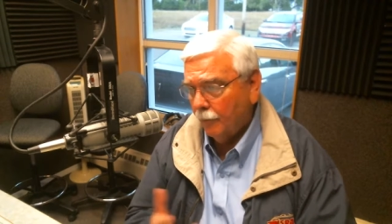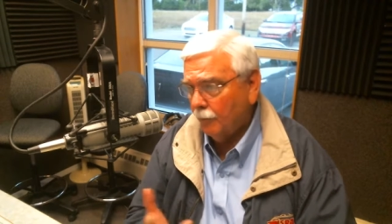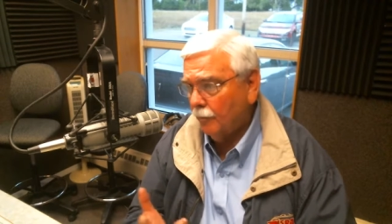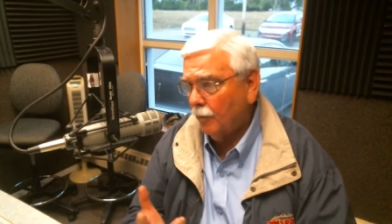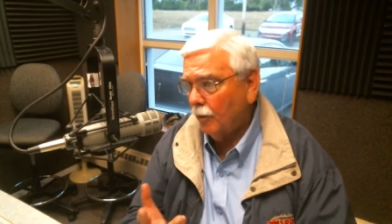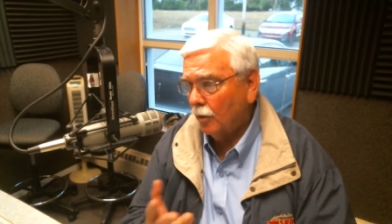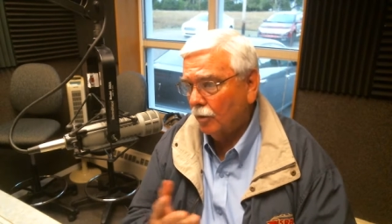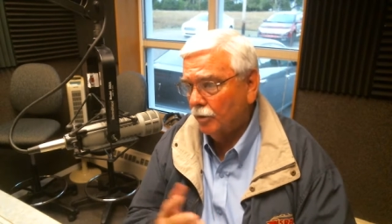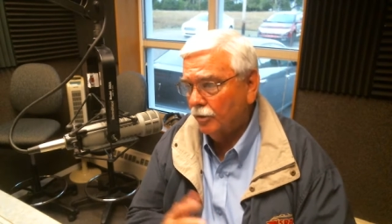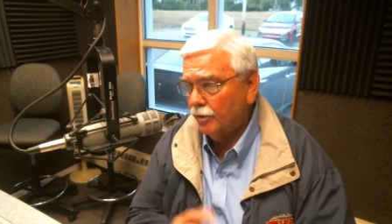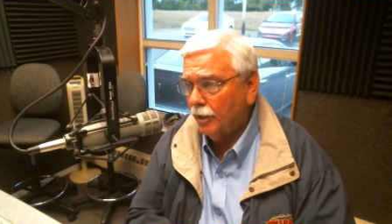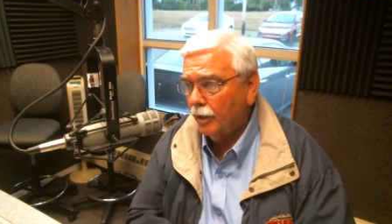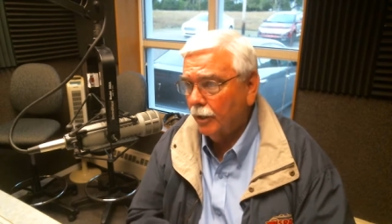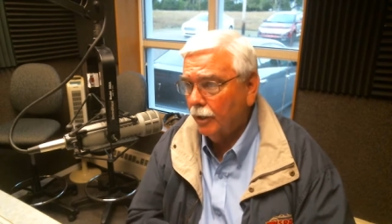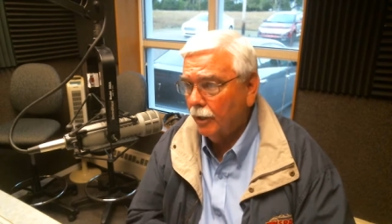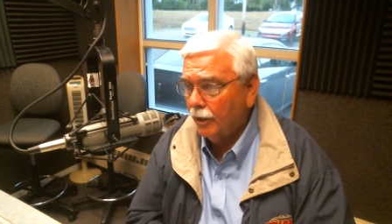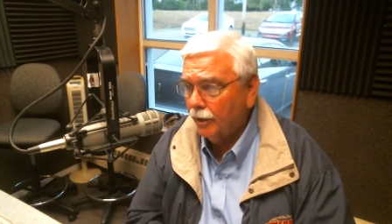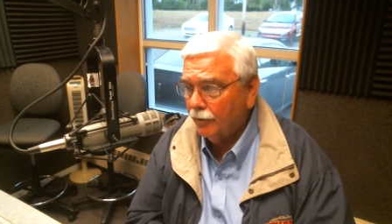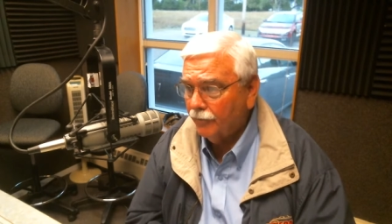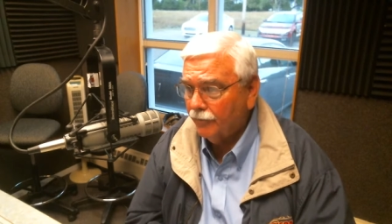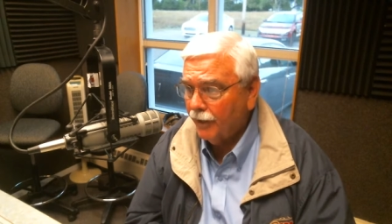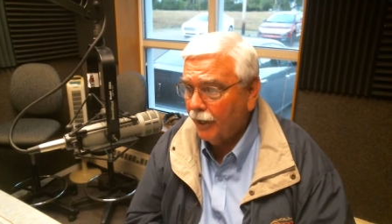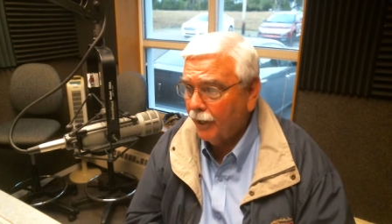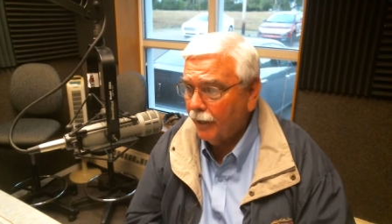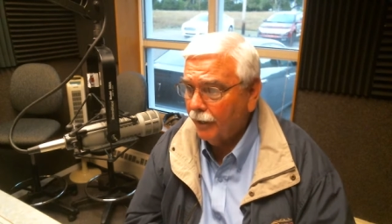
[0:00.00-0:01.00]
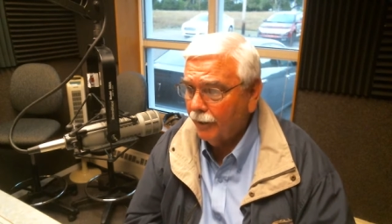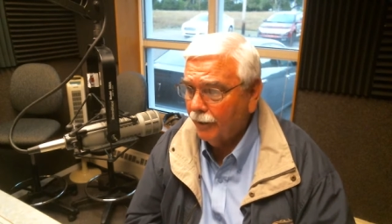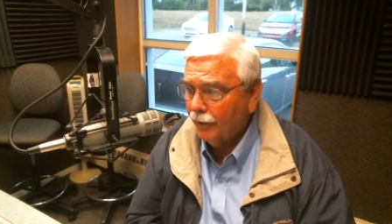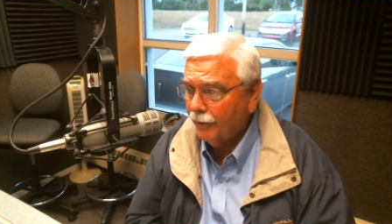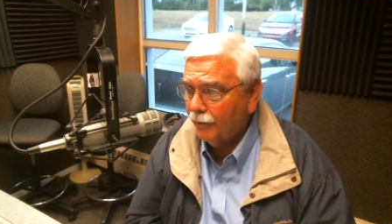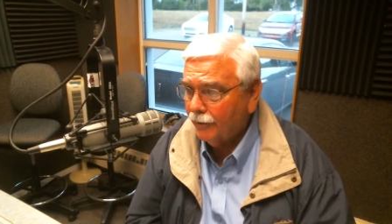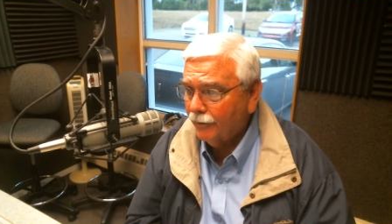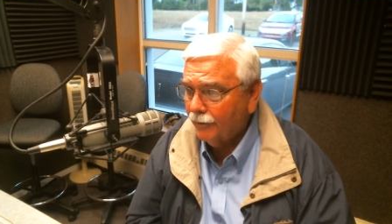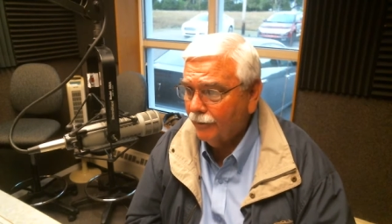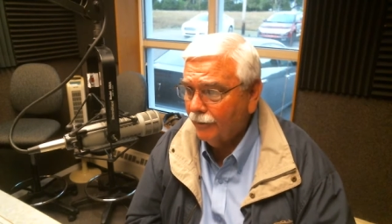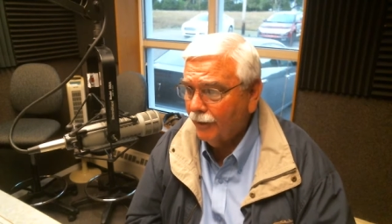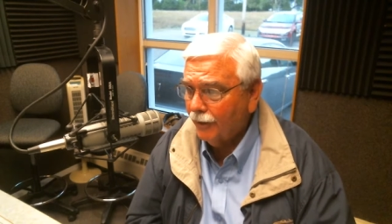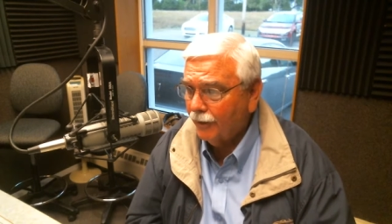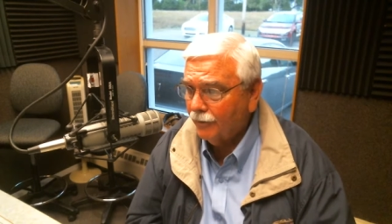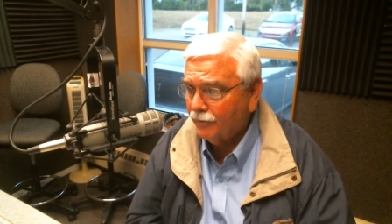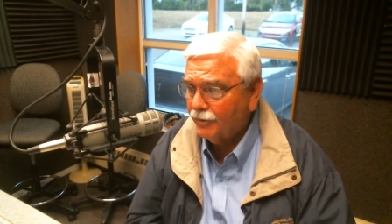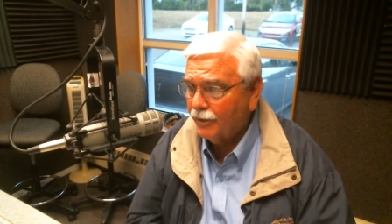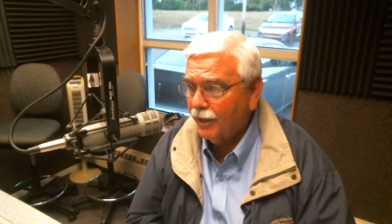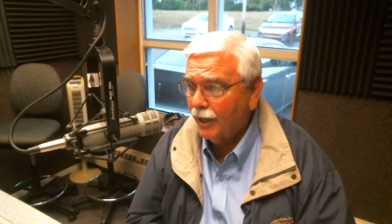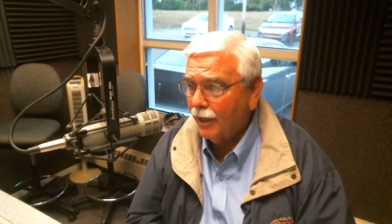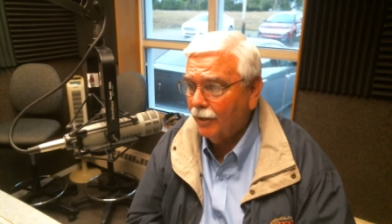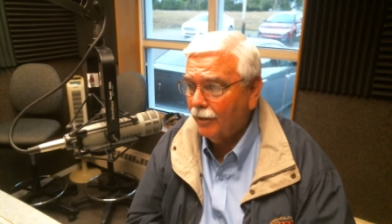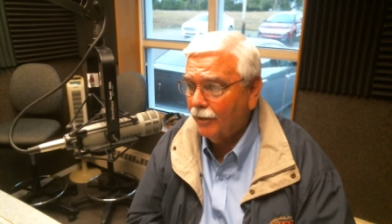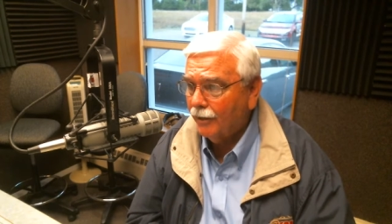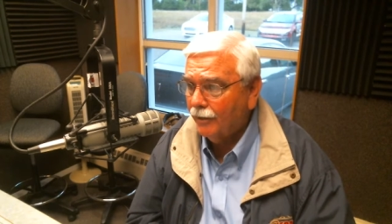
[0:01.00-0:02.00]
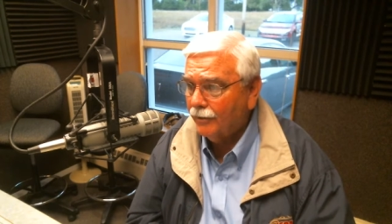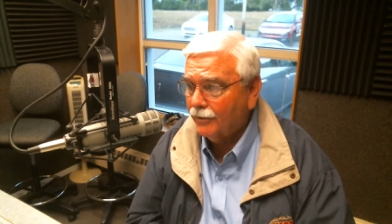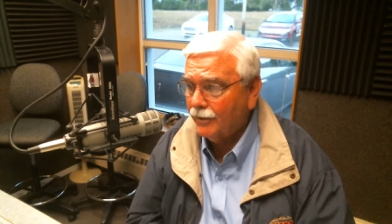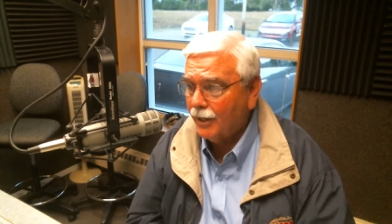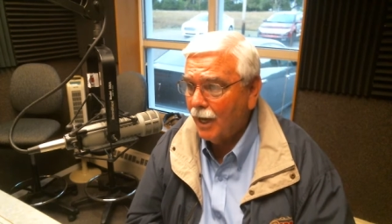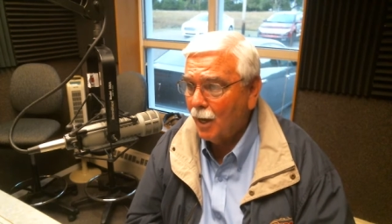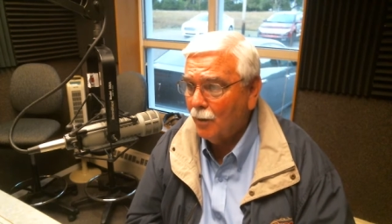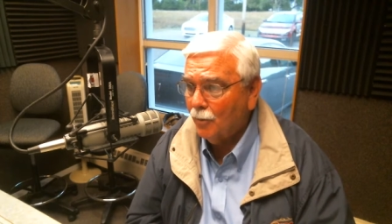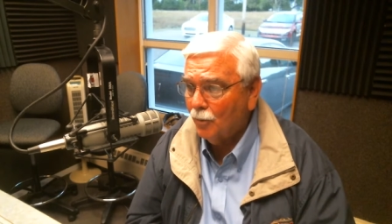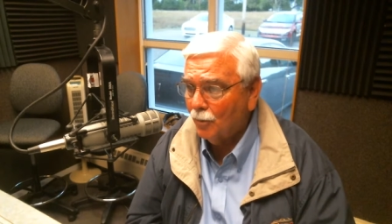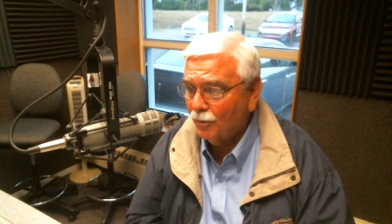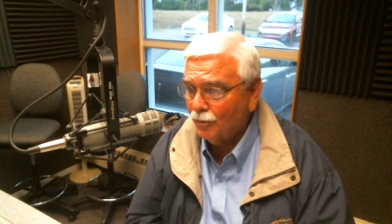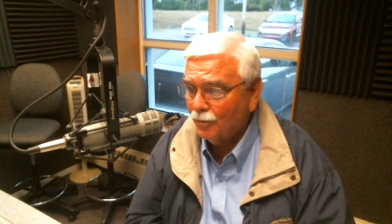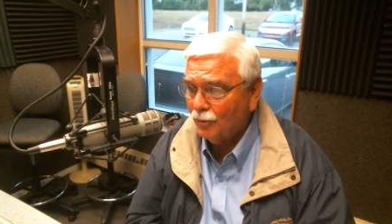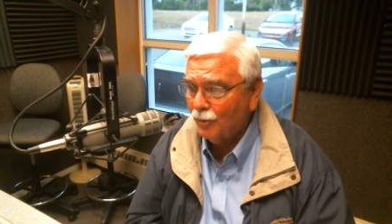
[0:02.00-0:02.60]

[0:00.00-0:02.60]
Our son lives down in Cyprus,